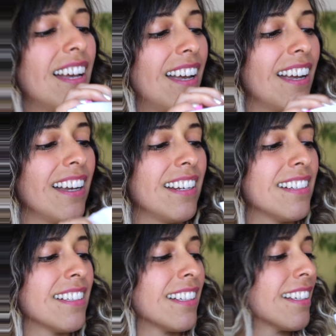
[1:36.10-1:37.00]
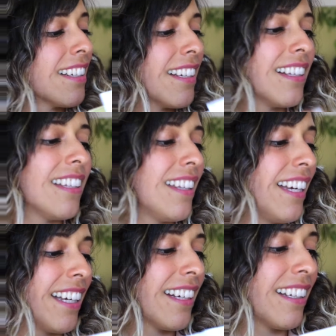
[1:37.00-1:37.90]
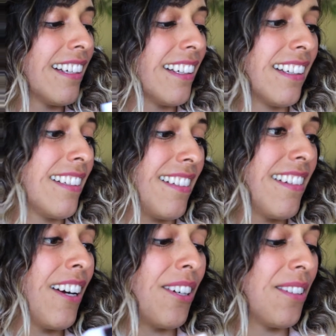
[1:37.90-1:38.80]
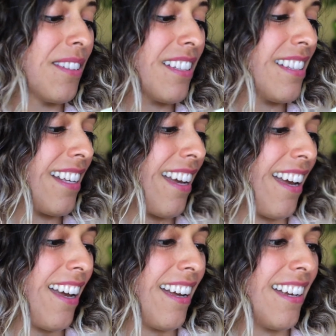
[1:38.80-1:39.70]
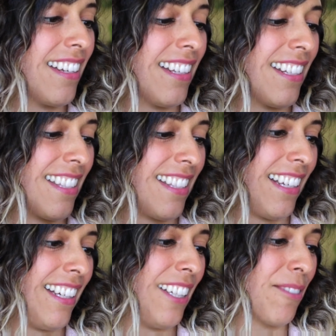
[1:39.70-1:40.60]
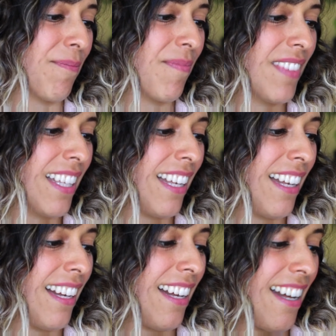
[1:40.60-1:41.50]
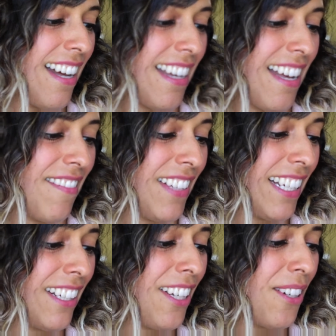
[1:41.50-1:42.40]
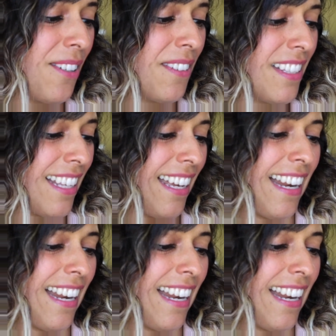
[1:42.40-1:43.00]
and like notes, and let's see, I have like notes and